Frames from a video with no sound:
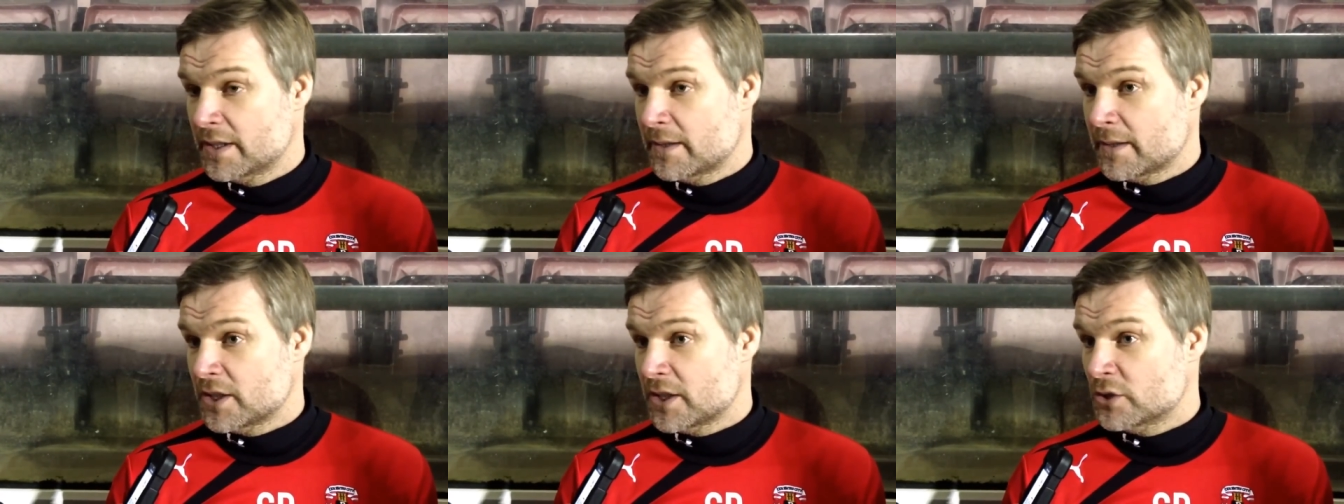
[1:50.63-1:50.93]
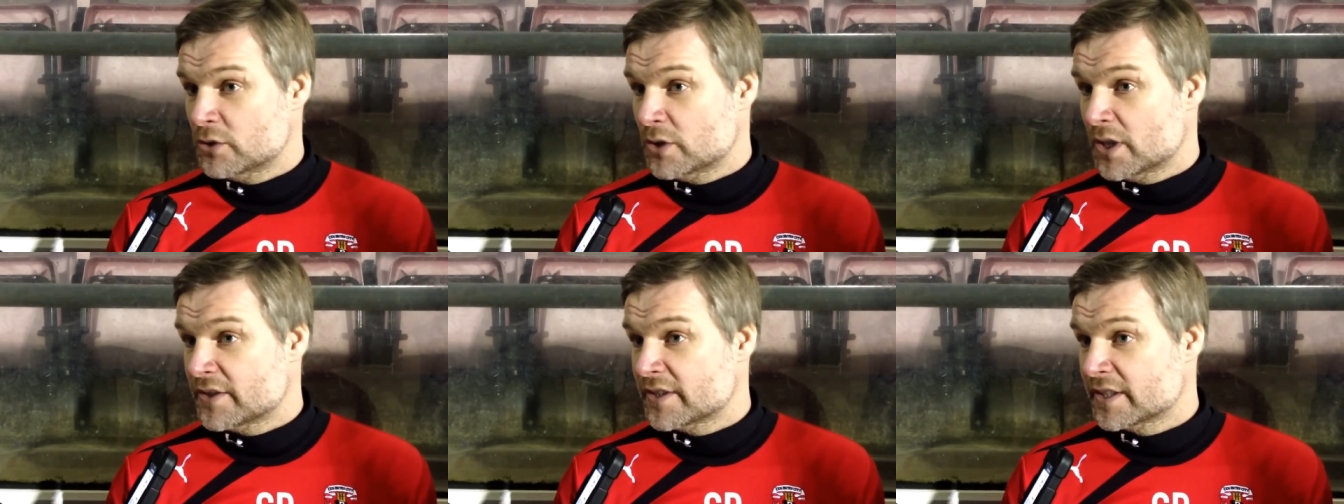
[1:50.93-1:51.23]
You know,
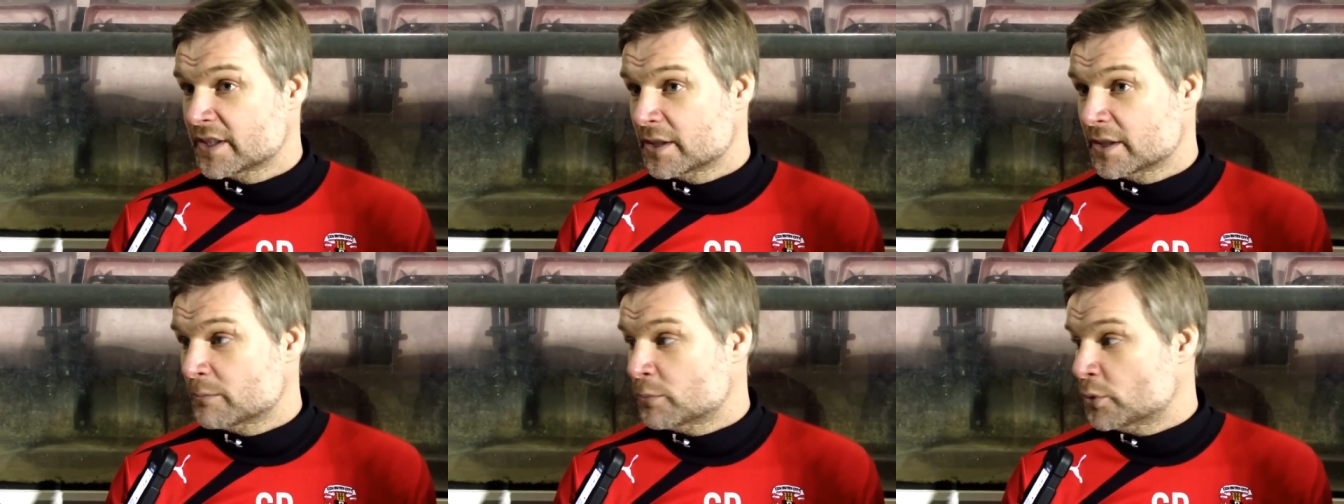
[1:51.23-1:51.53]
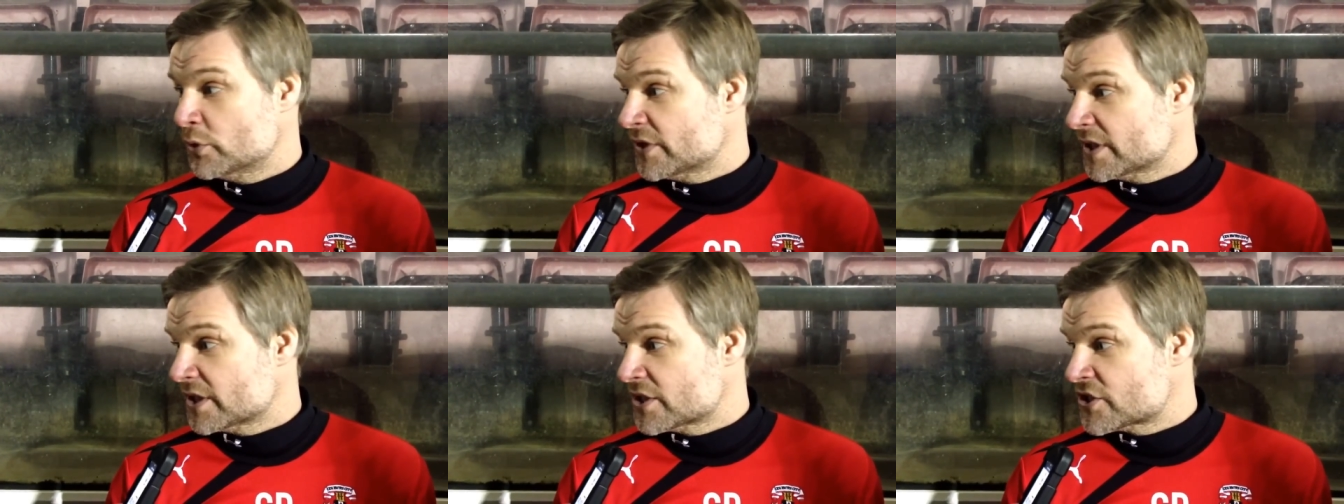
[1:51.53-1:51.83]
I think they're
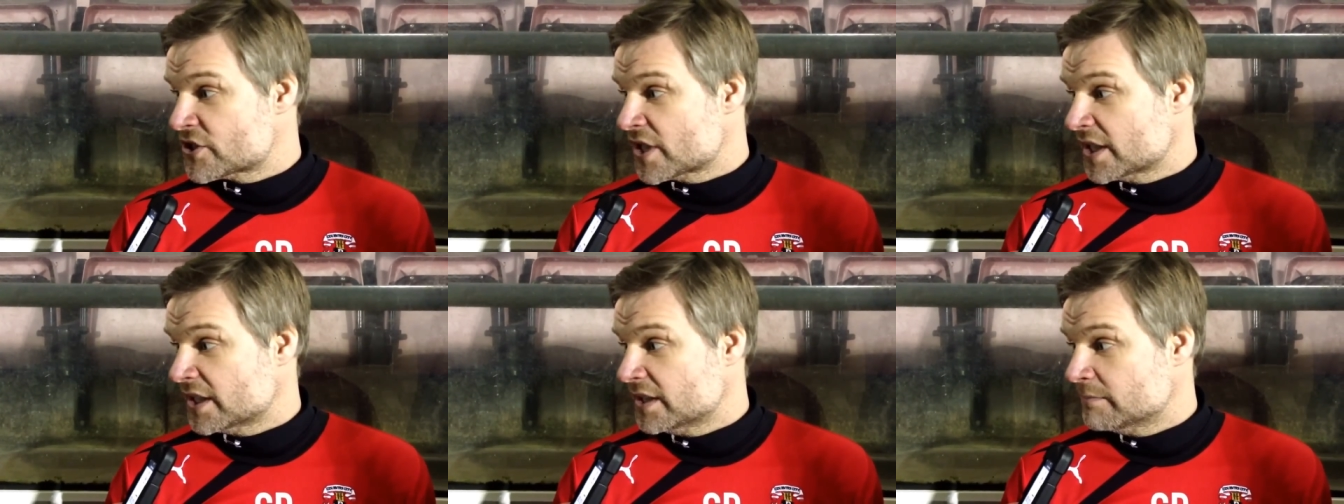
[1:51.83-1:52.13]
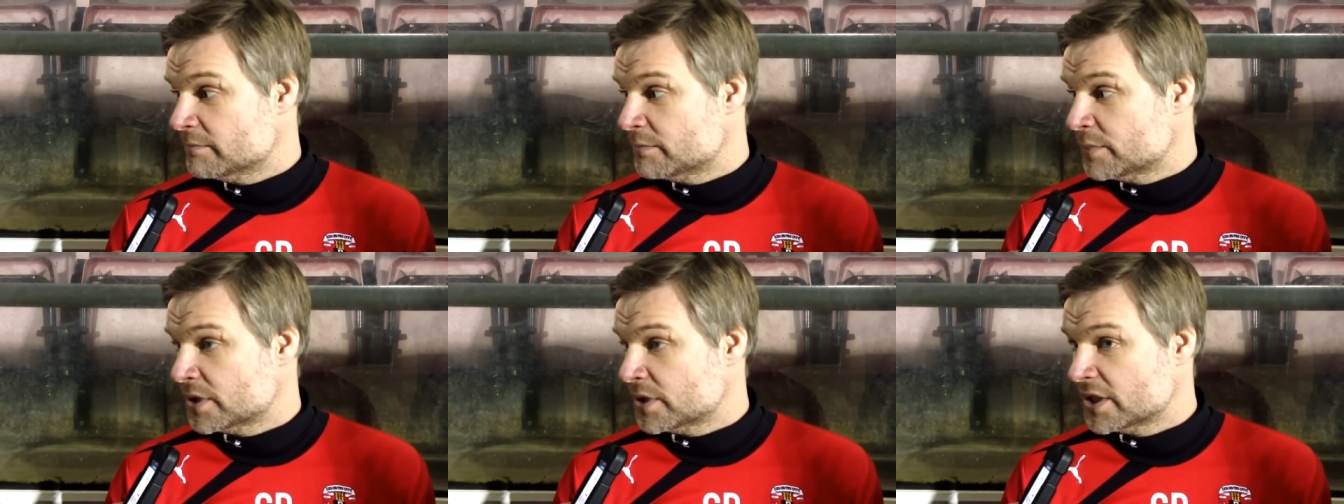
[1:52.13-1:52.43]
both exciting
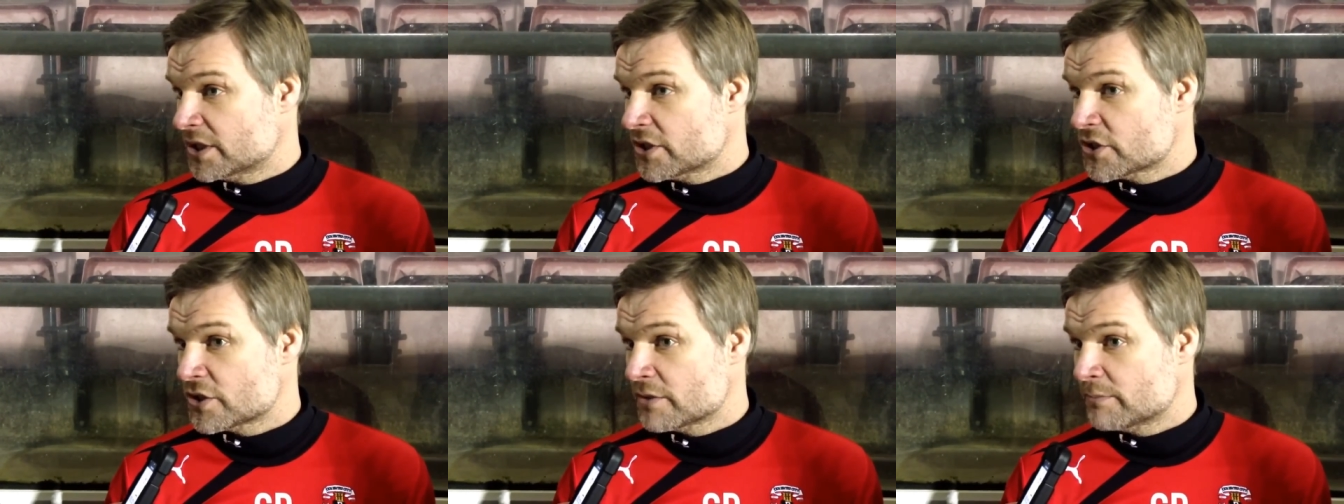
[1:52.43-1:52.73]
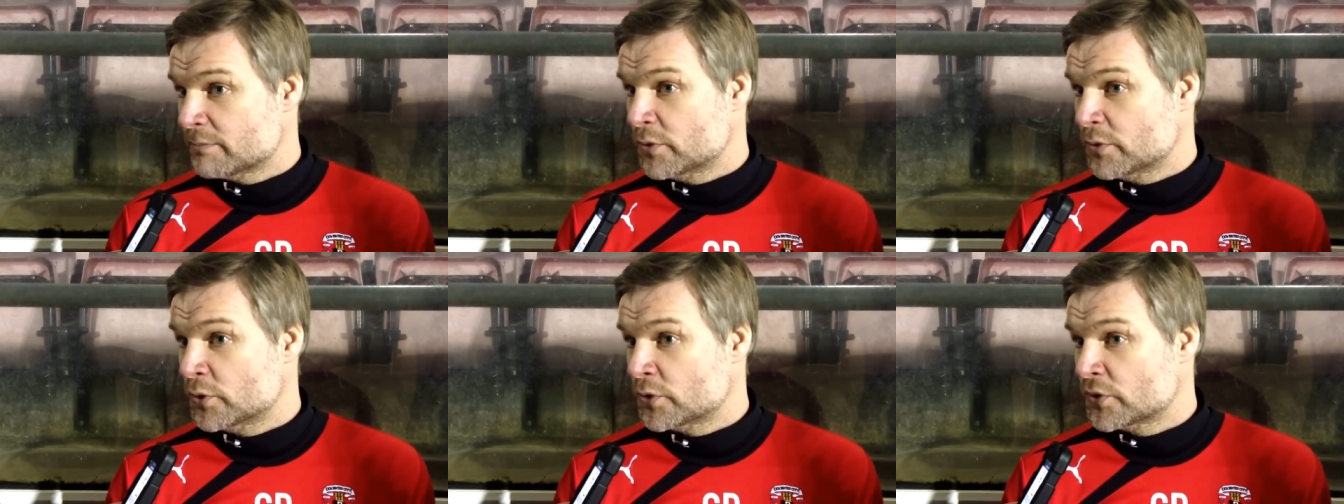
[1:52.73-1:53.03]
players. They're
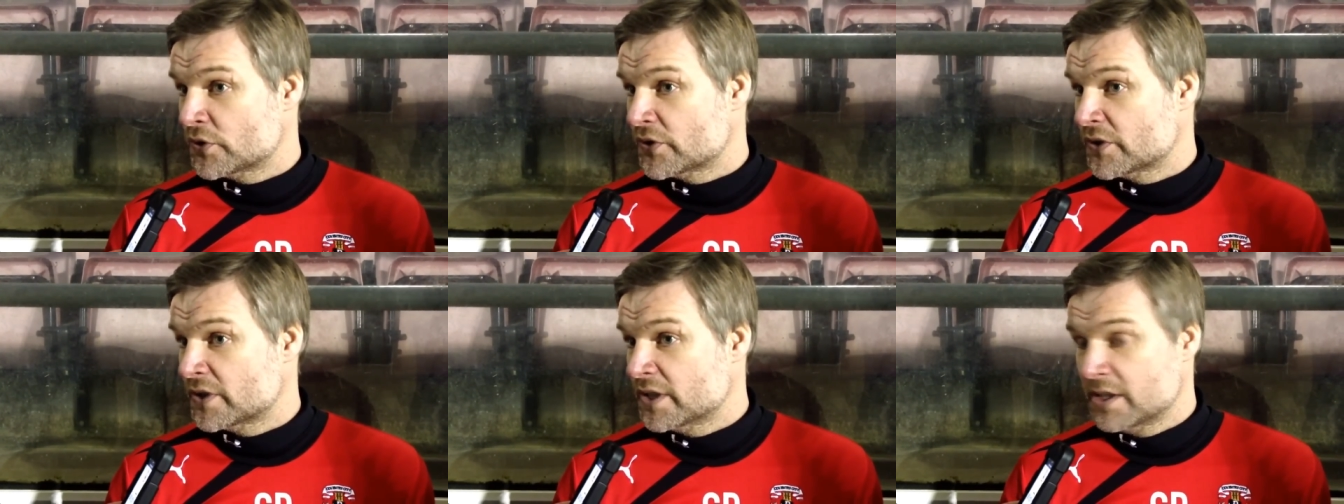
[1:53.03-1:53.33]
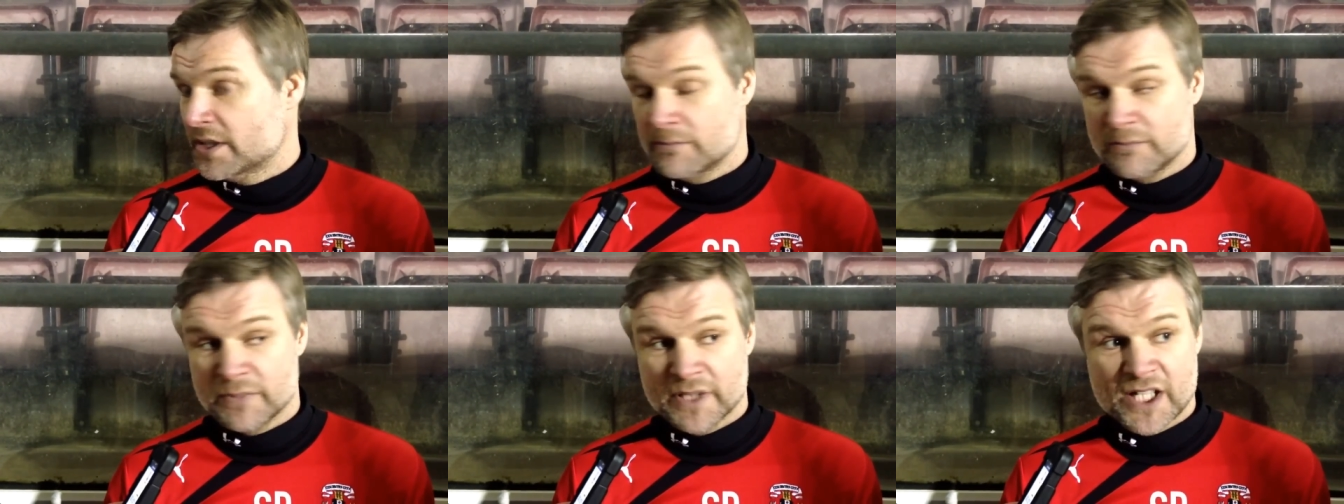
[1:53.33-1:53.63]
both
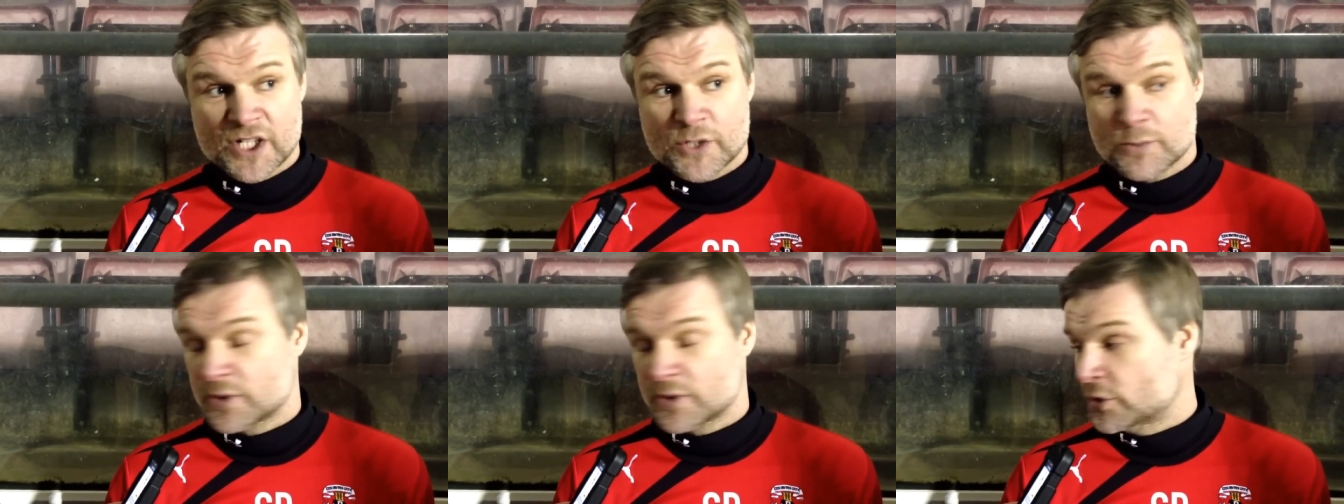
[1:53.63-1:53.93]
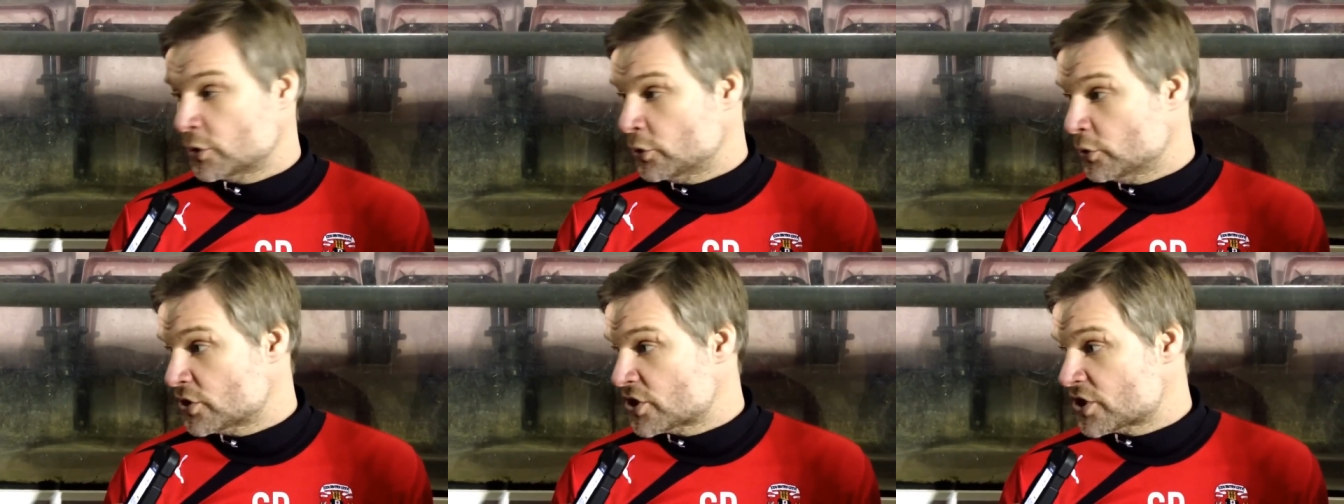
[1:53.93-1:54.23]
blessed with
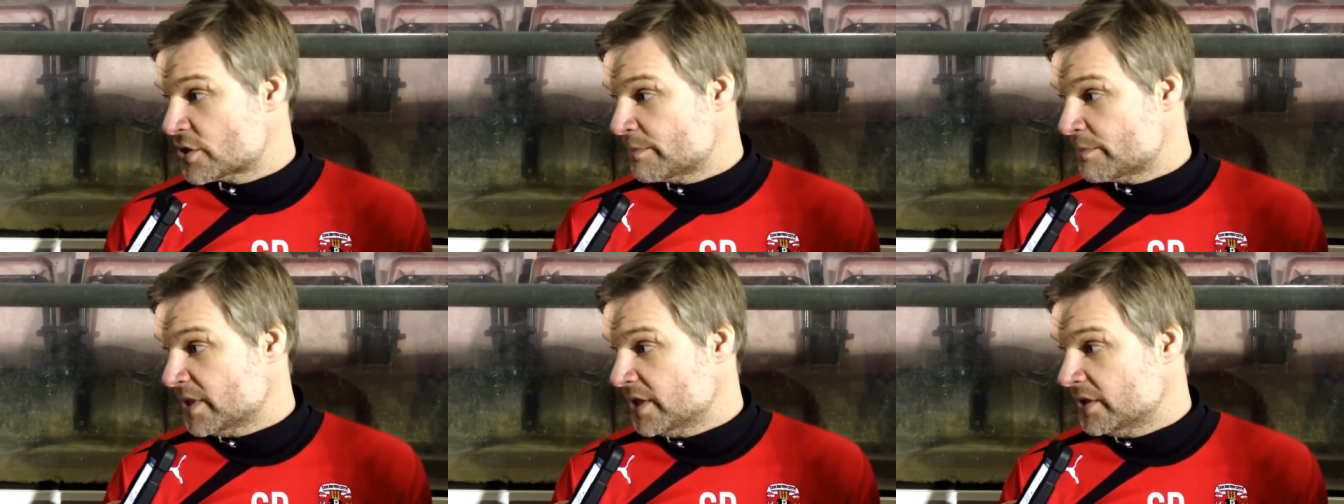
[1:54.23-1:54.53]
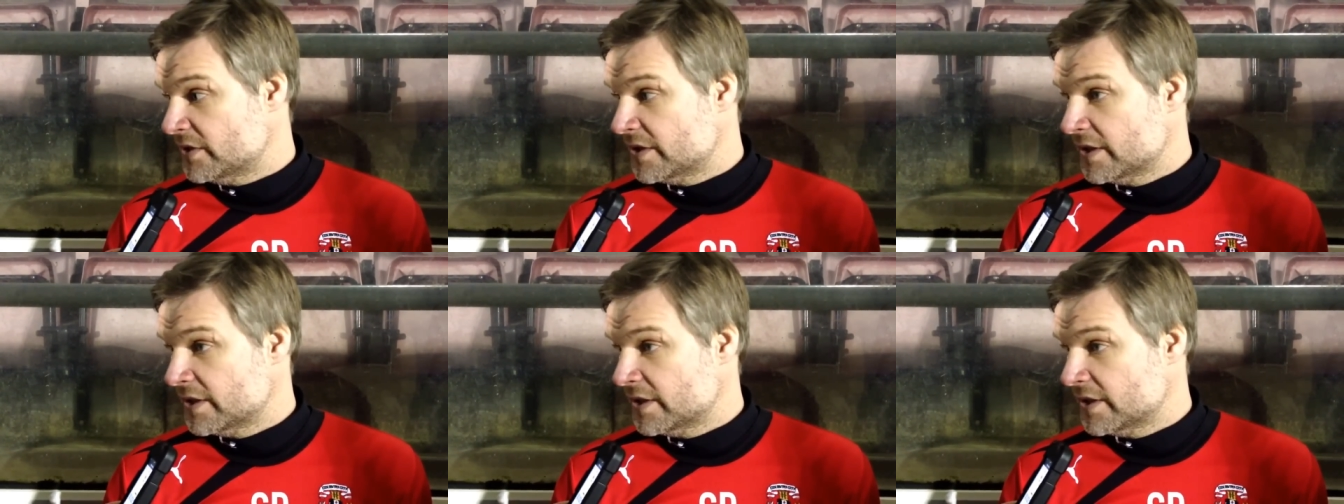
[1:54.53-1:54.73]
good speed.